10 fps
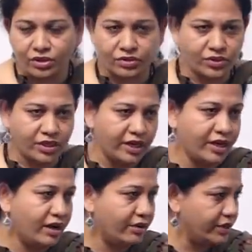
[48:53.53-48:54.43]
to study
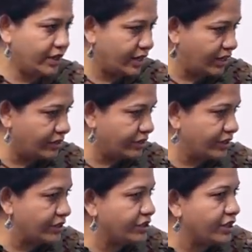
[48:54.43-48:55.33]
how their culture
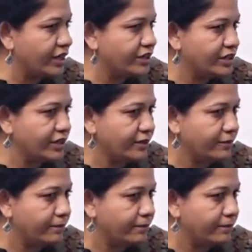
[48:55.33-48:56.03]
is changing.